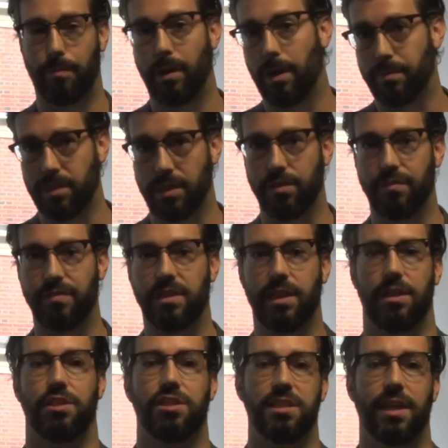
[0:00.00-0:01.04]
purposes of
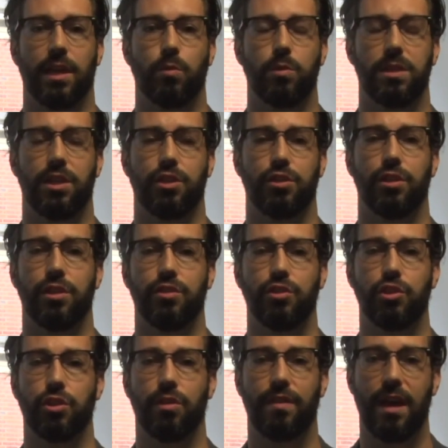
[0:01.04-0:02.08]
intelligence acquisition. And
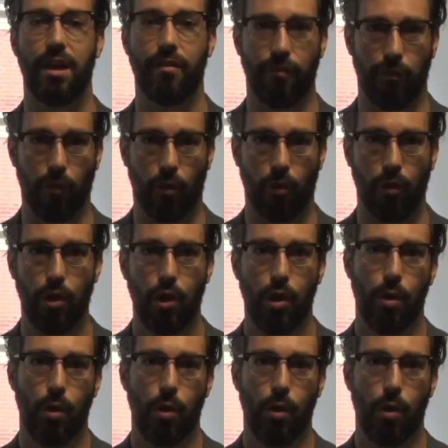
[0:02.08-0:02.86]
so therefore,